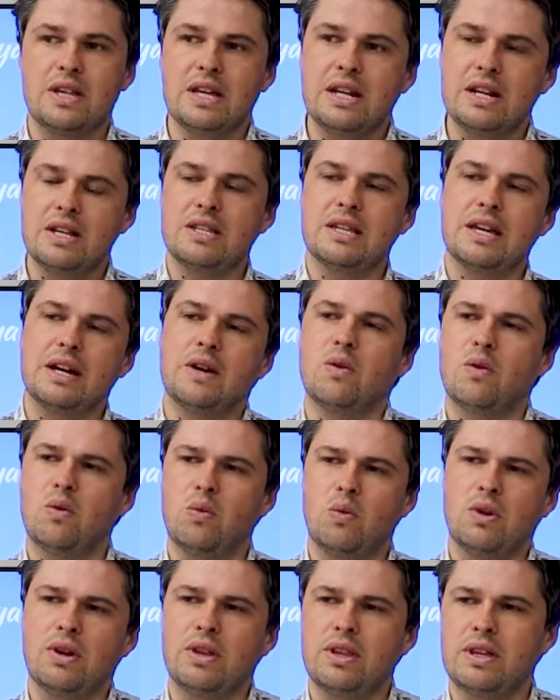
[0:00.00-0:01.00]
then it's like, well,
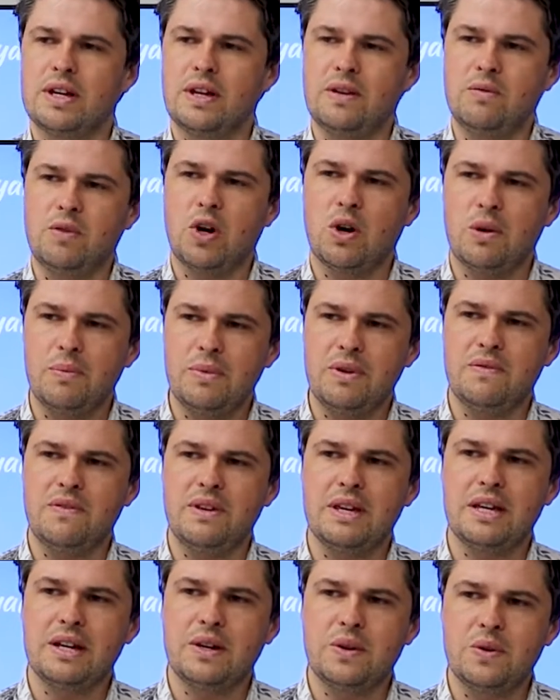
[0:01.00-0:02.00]
what are the common
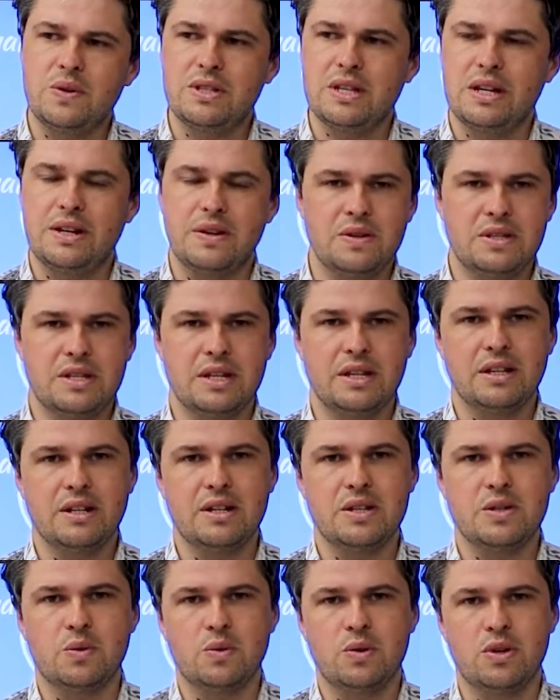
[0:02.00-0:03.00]
vehicles that New
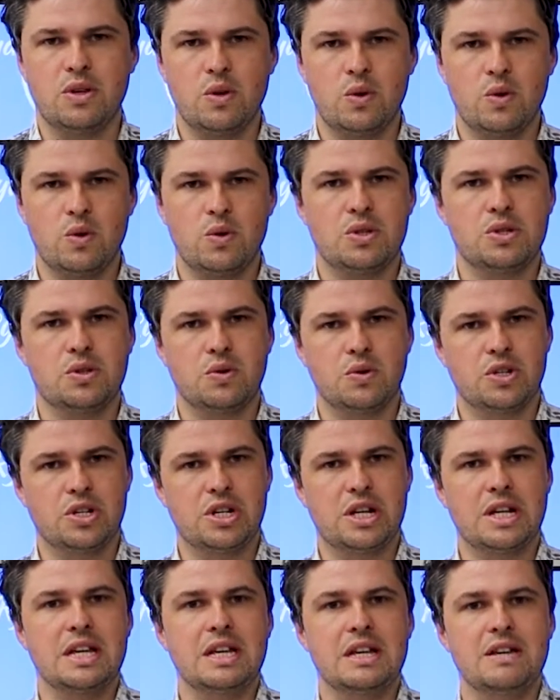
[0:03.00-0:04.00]
Zealanders will use to
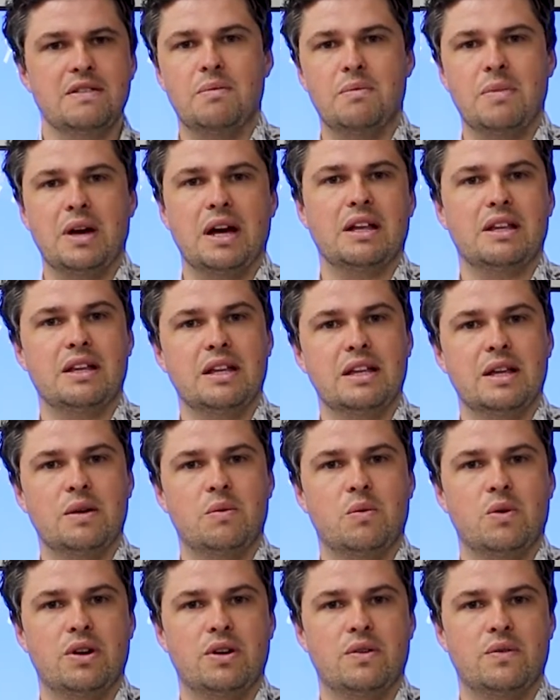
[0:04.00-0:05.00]
achieve the amount that they
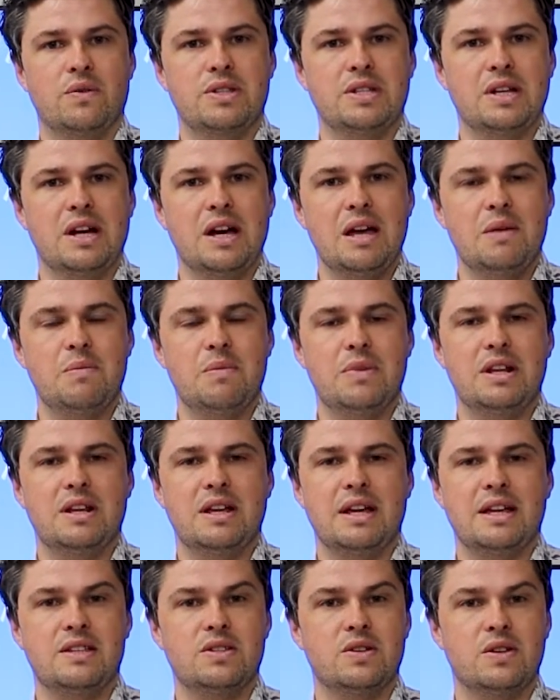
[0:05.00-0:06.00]
want in retirement
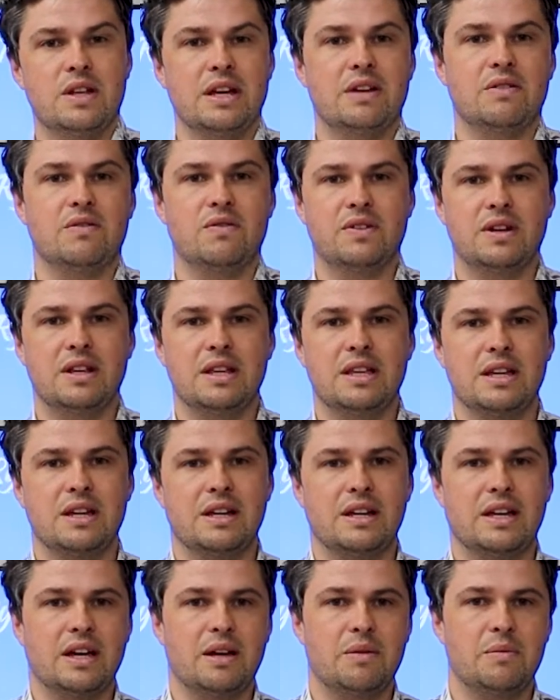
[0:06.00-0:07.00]
and so they can fund the
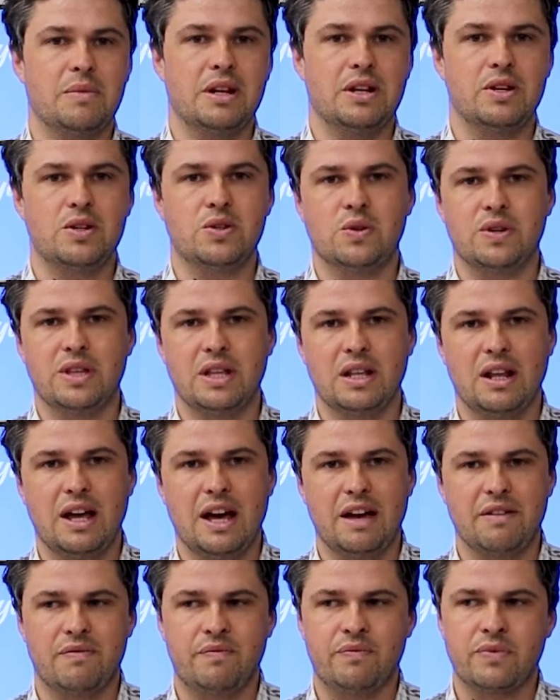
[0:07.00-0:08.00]
income and enjoy their
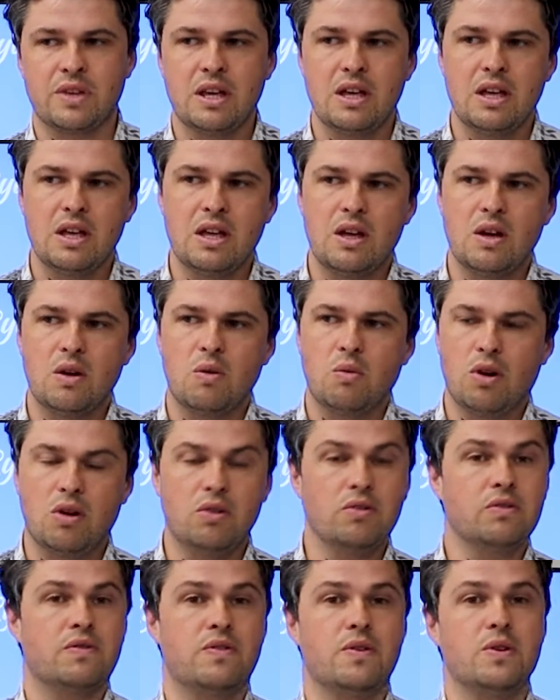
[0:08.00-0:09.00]
life?
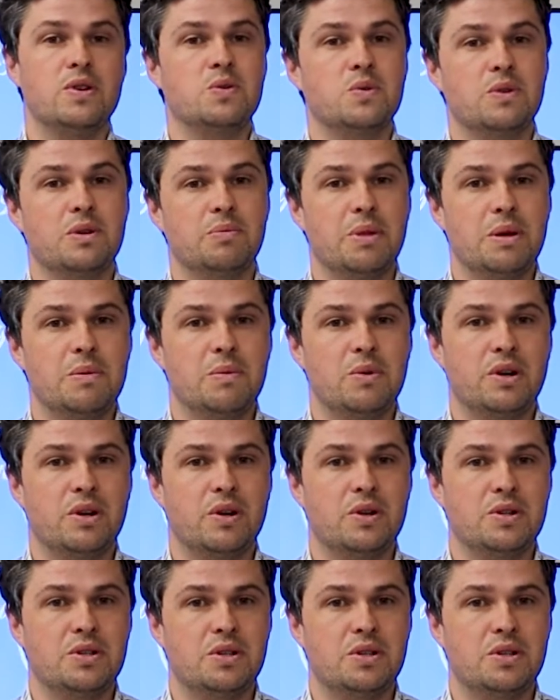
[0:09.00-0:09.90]
Well, first one people go